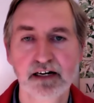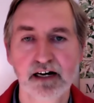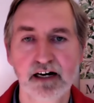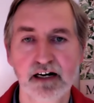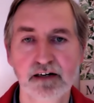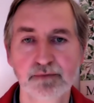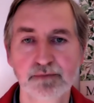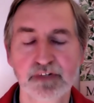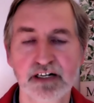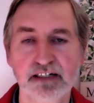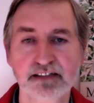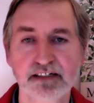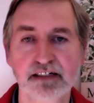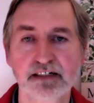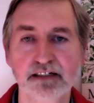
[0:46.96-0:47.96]

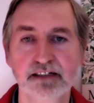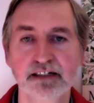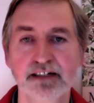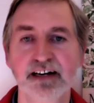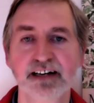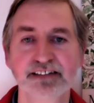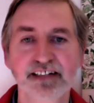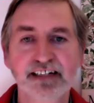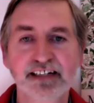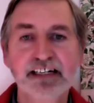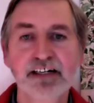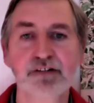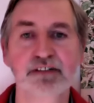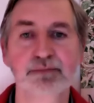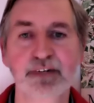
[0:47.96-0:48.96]
as a
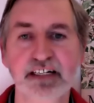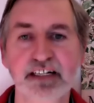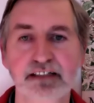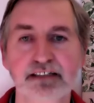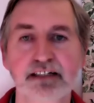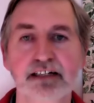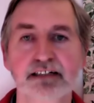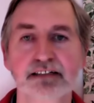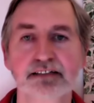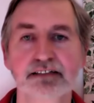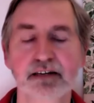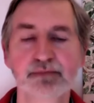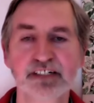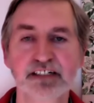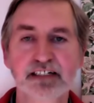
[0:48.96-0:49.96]
keynote speaker, as
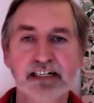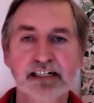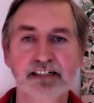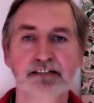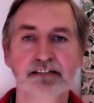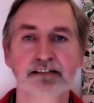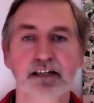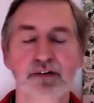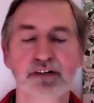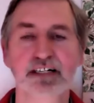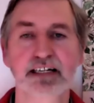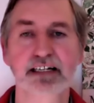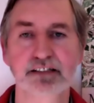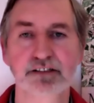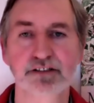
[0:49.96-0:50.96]
somebody to get us going,
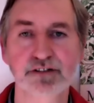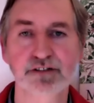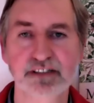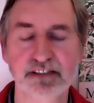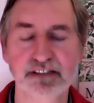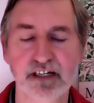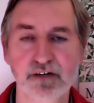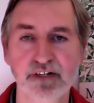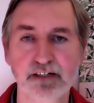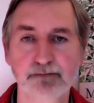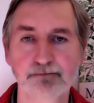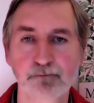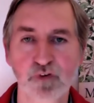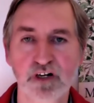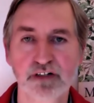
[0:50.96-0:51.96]
get the juices going
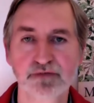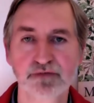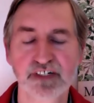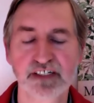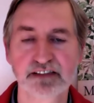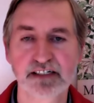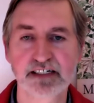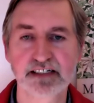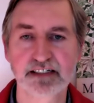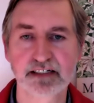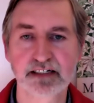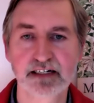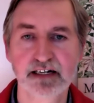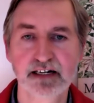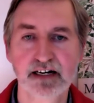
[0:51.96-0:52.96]
on fundraising,
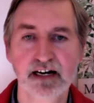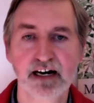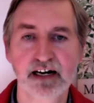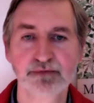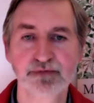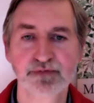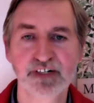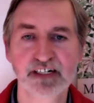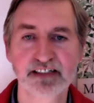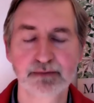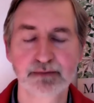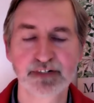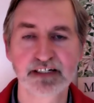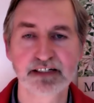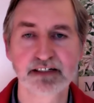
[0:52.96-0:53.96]
Phyllis will
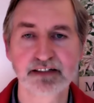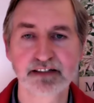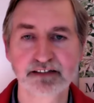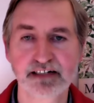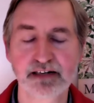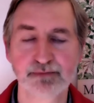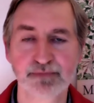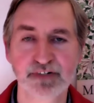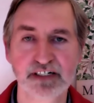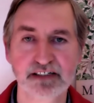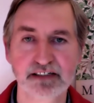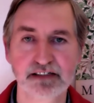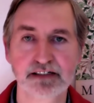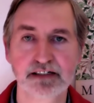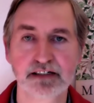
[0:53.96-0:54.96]
be the right
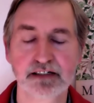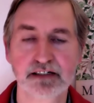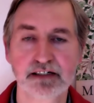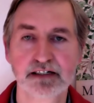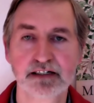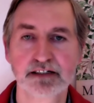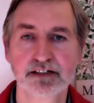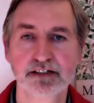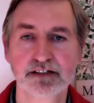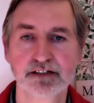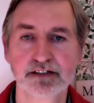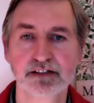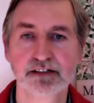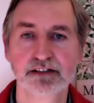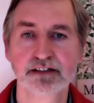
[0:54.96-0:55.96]
person
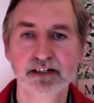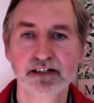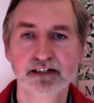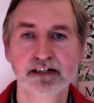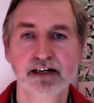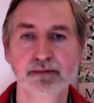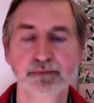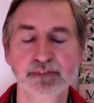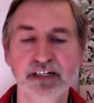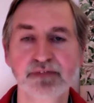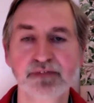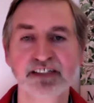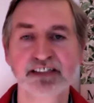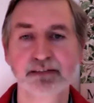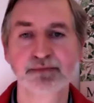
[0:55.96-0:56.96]
to give
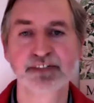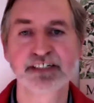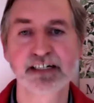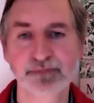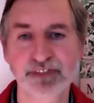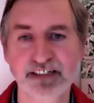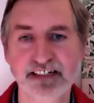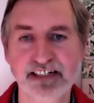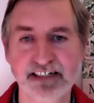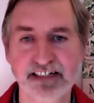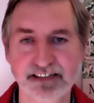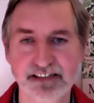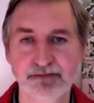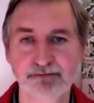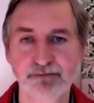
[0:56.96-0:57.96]
us some tips and
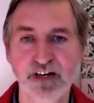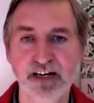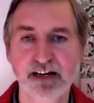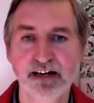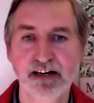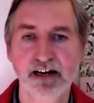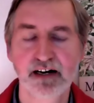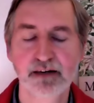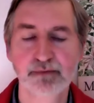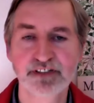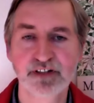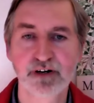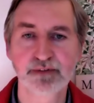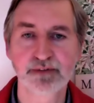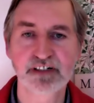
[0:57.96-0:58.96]
hints.
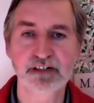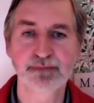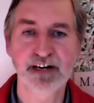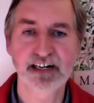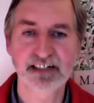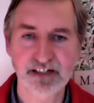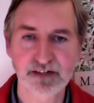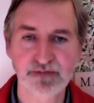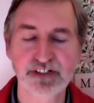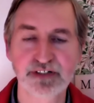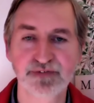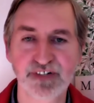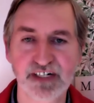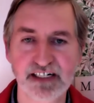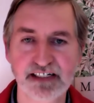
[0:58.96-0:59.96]
So I'm going to pass over to
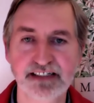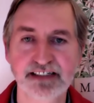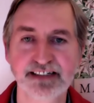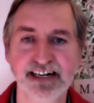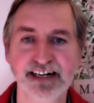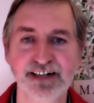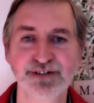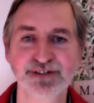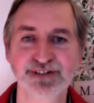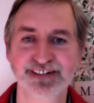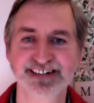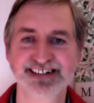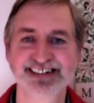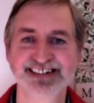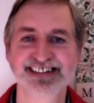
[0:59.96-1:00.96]
Phyllis now.
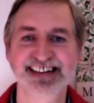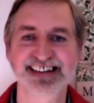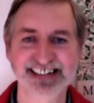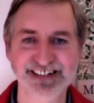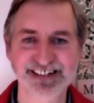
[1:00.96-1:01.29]
Thank